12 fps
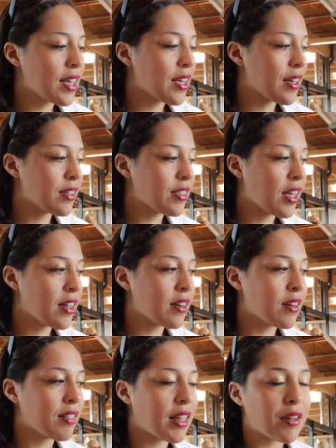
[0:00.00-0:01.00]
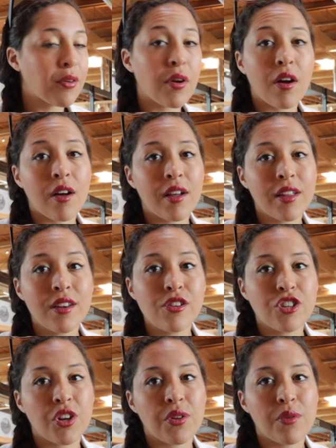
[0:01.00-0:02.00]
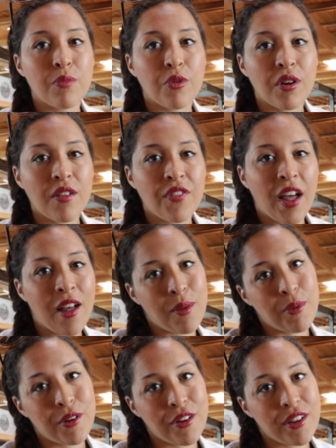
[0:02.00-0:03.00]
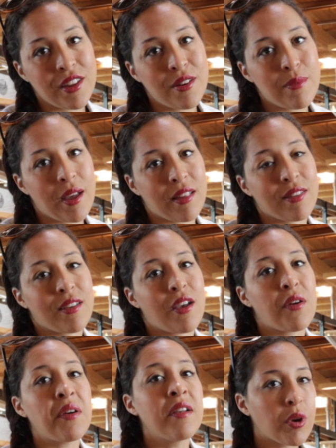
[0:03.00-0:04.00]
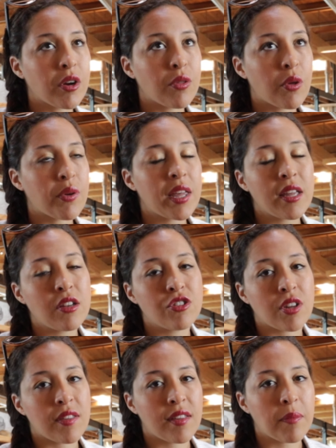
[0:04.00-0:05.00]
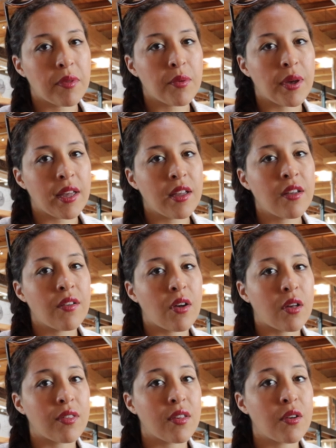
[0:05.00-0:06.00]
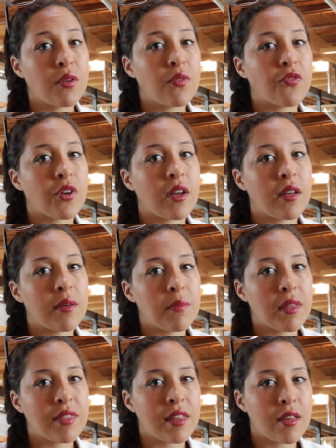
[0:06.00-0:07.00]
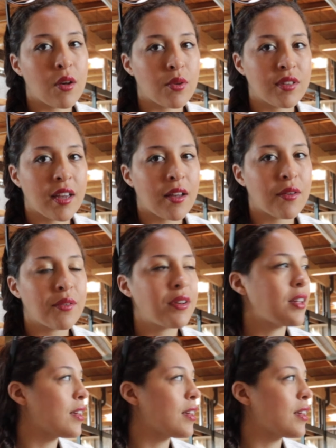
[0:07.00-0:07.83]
and then later on, show you more of Albuquerque, New Mexico. We're located just steps away, also from the Old Town.